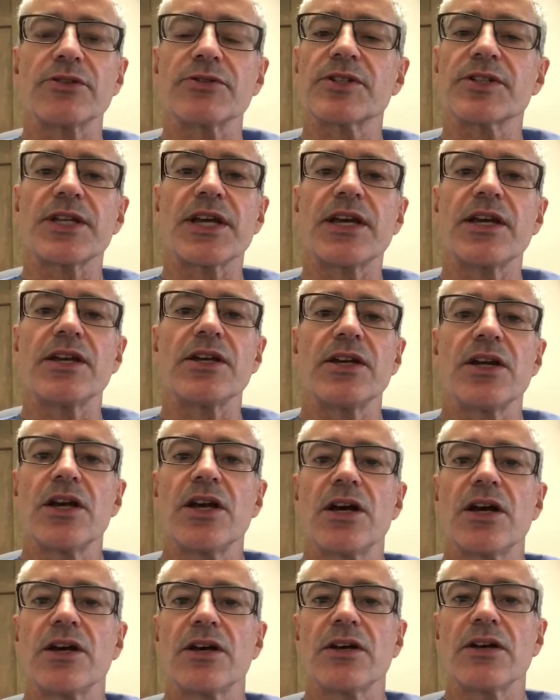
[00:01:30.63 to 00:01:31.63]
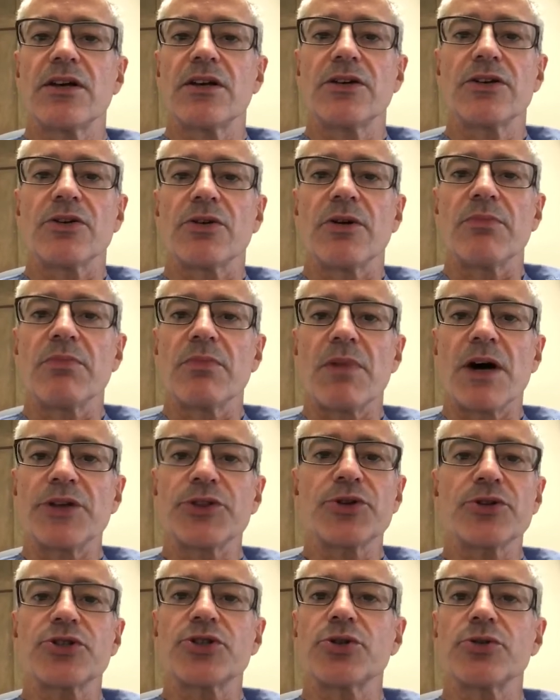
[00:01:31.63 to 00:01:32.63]
Say, a month
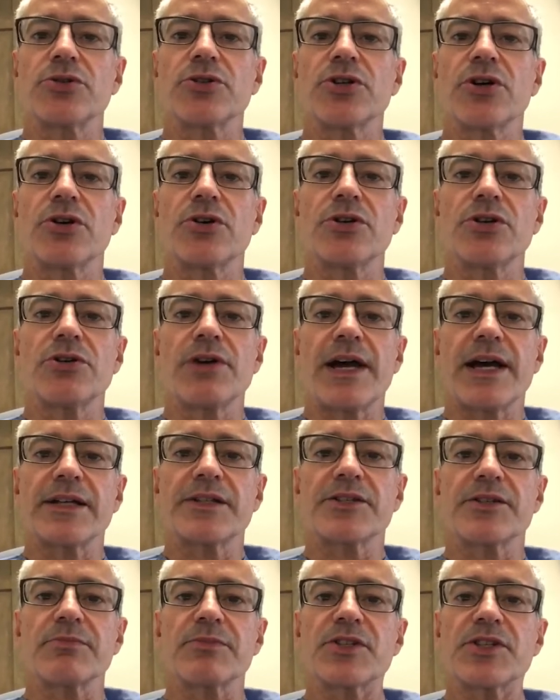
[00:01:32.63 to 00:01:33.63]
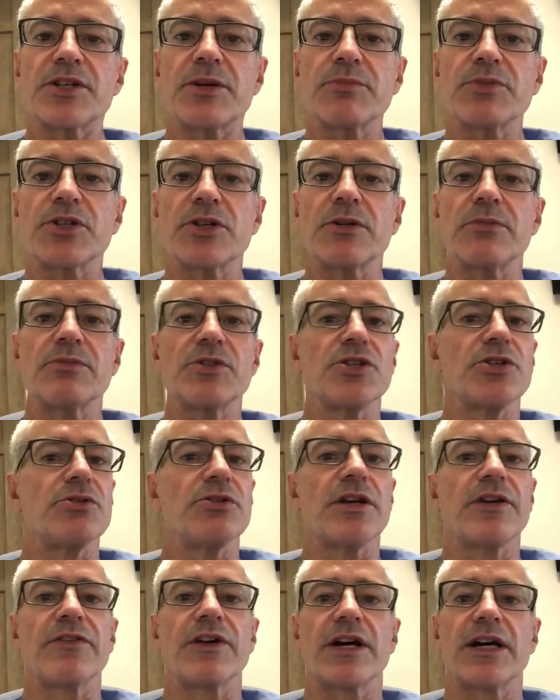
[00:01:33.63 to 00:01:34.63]
or two ago you had some symptoms and you
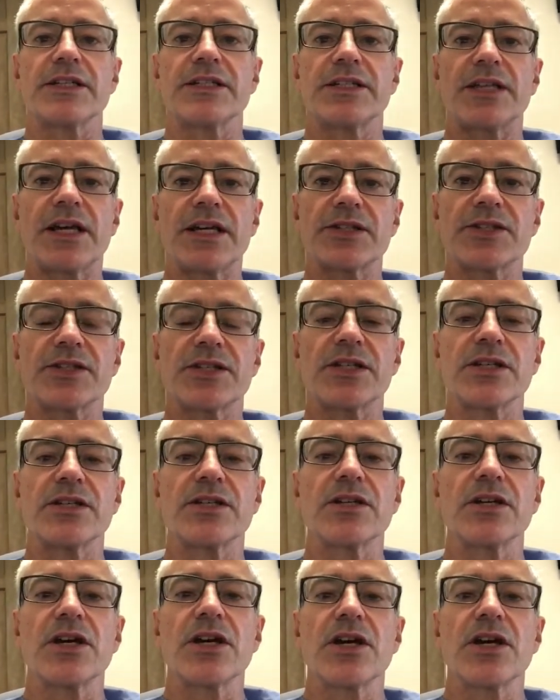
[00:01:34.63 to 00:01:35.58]
never got tested